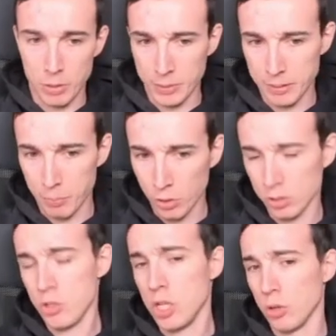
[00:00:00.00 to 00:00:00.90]
with the pawn
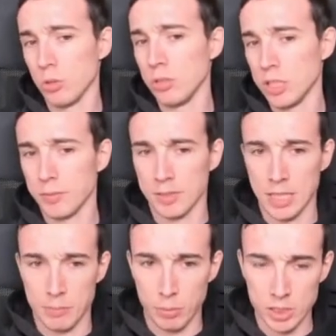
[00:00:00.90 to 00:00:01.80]
on g2, this was
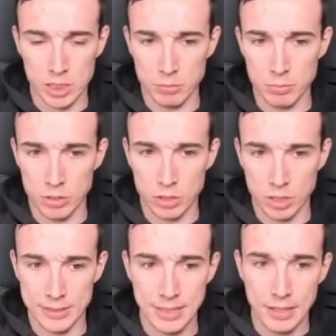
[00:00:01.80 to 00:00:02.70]
not possible
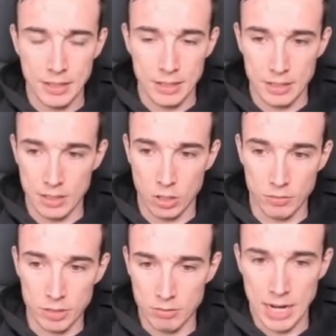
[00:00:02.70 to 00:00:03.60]
because uh,
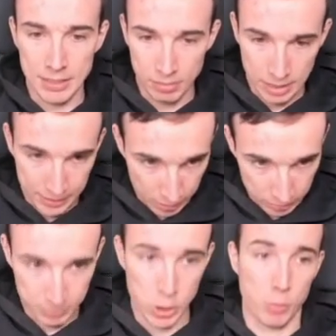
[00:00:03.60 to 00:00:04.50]
of the line starting
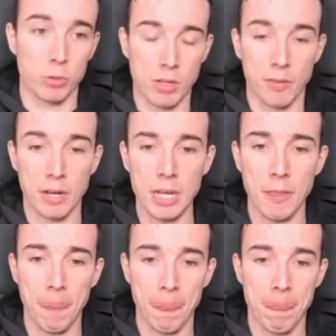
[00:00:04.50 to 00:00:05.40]
with bishop to d3.
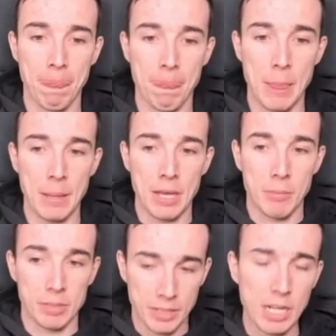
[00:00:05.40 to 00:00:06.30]

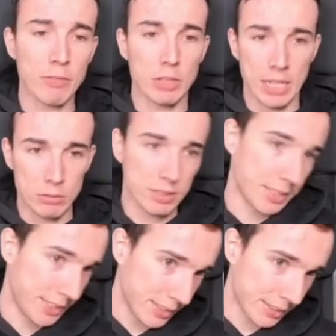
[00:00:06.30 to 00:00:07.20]
But here after knight to
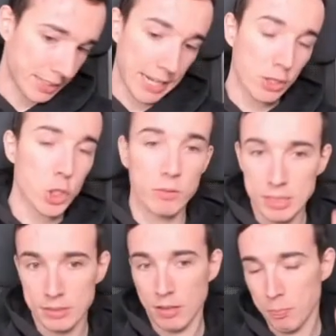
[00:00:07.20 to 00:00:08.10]
c6 actually
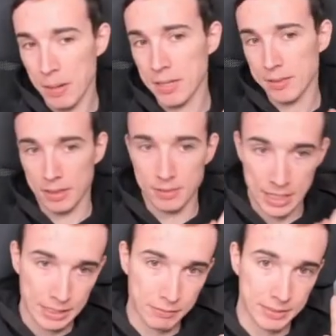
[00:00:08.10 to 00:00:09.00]
transpires that
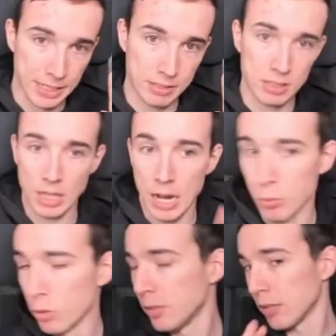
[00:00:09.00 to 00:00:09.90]
knight f7, a
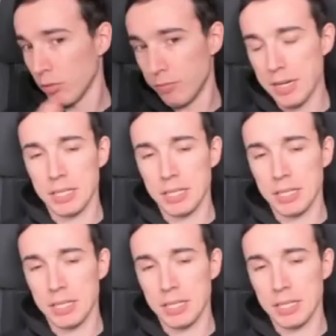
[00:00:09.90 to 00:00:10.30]
move that was very